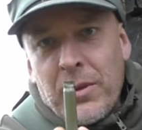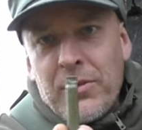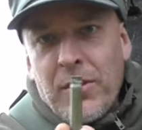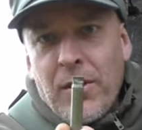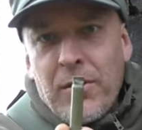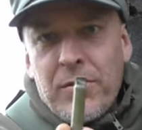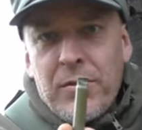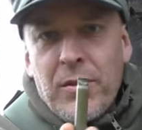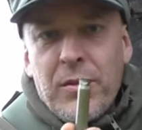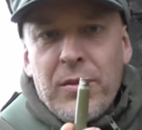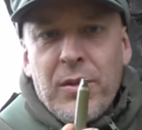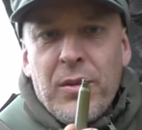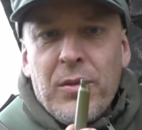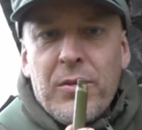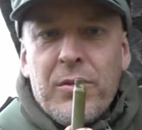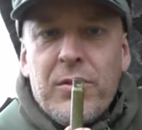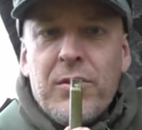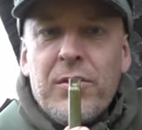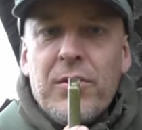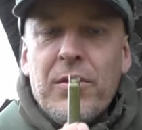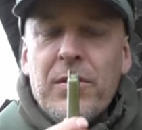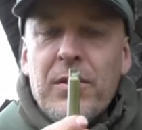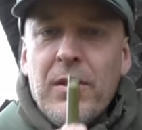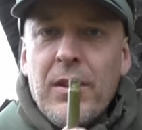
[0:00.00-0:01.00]
was also
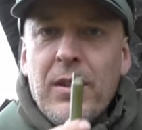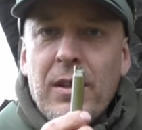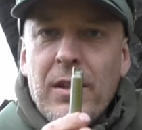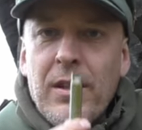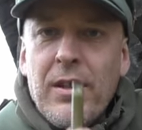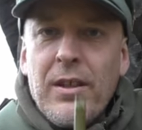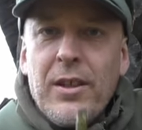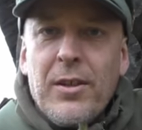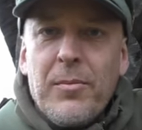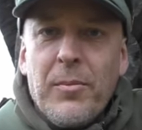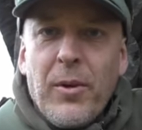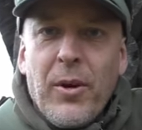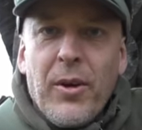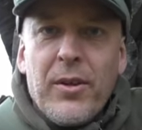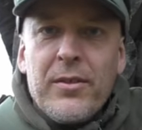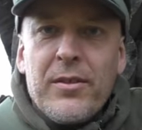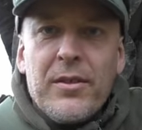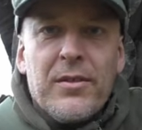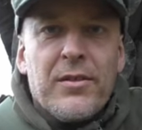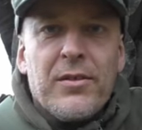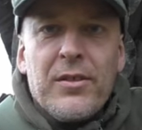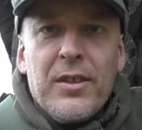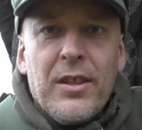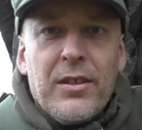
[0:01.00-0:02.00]
used in
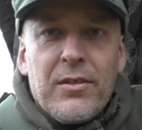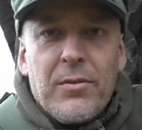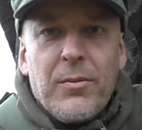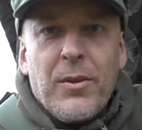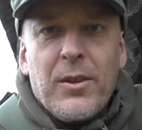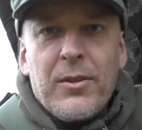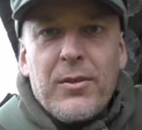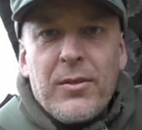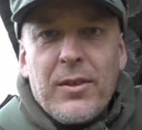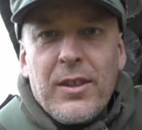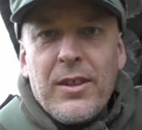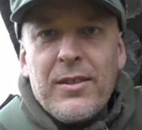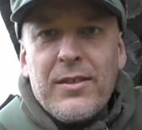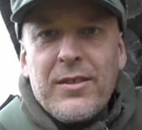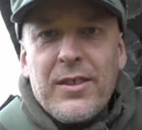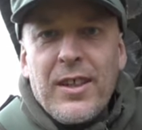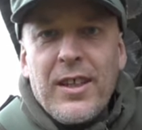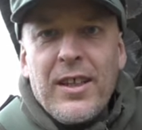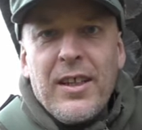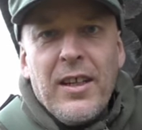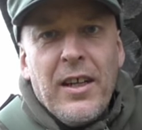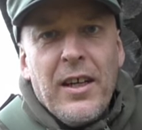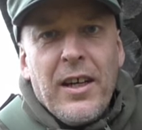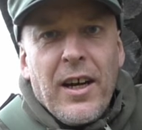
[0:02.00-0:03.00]
emergencies, or what you can
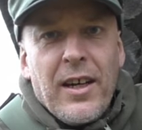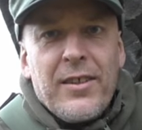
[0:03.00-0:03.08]
say.